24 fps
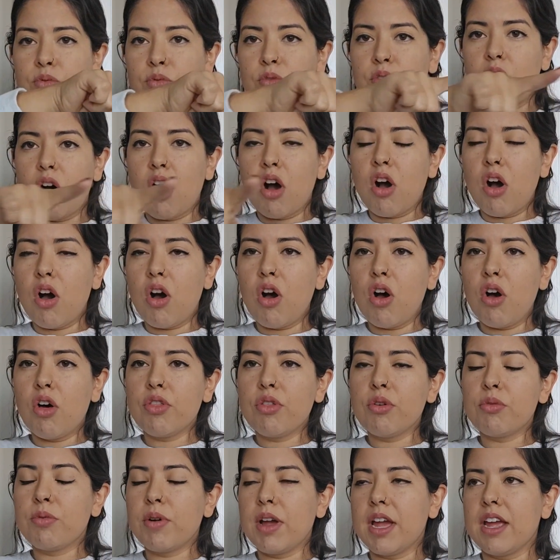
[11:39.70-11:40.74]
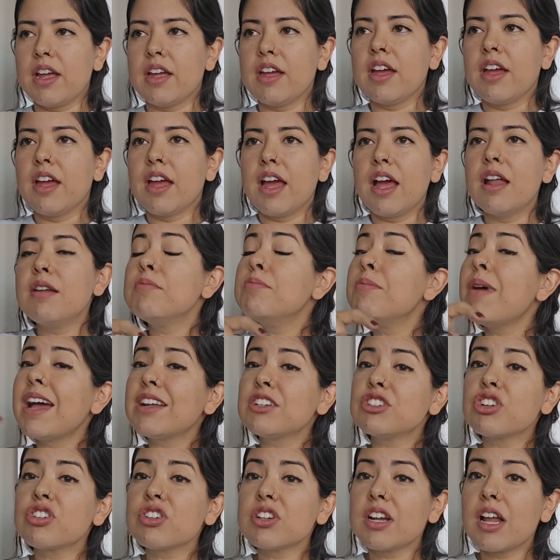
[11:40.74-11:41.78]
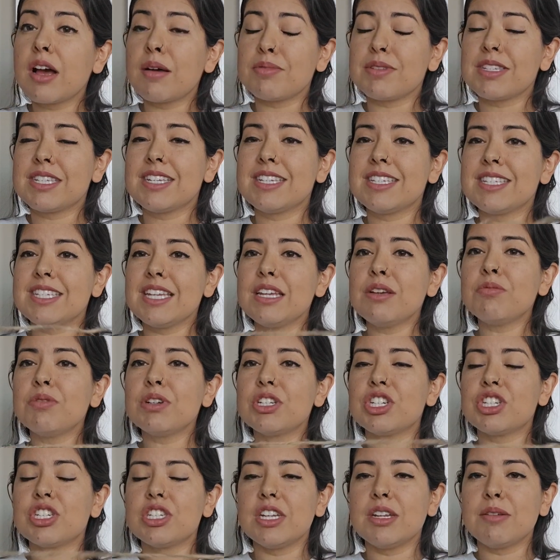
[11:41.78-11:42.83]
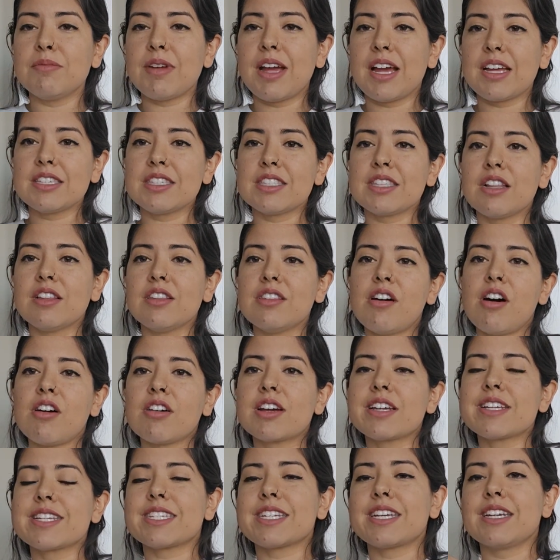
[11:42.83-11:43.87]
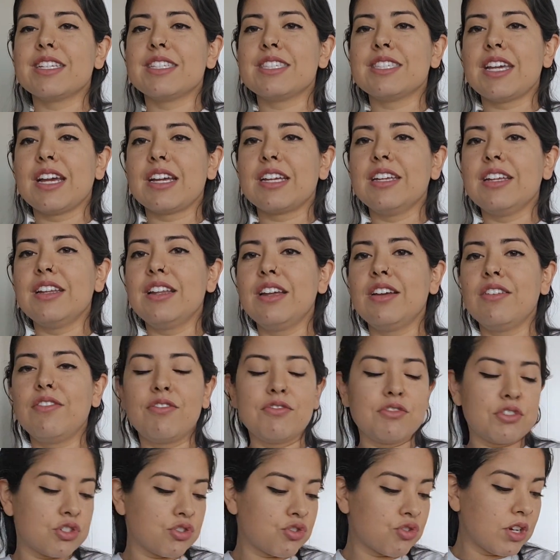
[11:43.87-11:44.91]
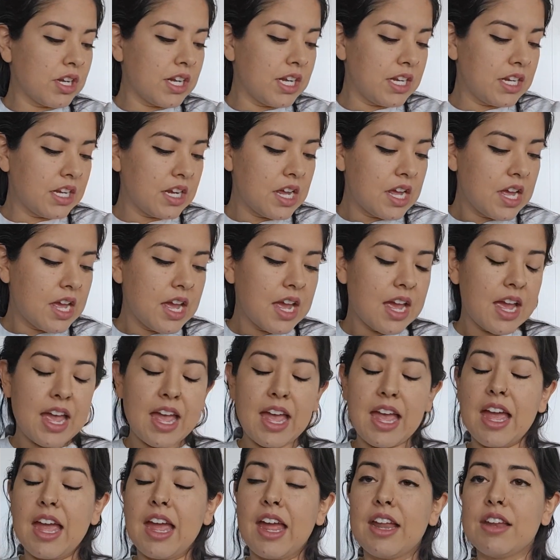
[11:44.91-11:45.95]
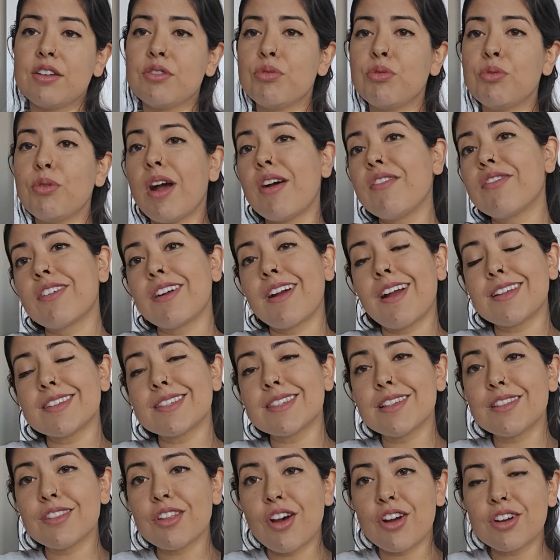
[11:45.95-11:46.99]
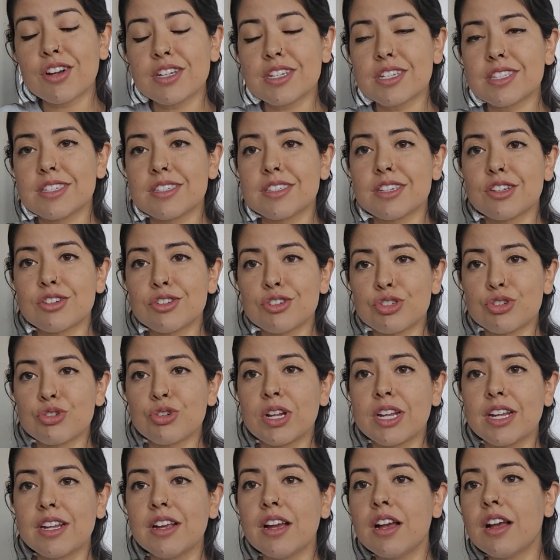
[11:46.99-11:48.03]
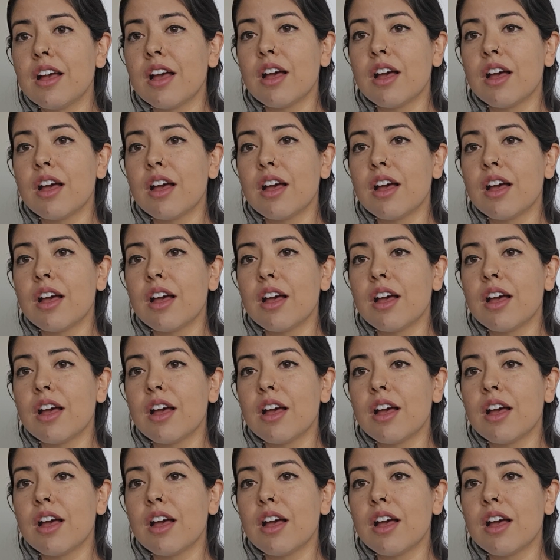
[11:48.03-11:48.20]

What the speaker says: all the way, and measure it up to see which team has the longest consecutive string, and whoever has the longest string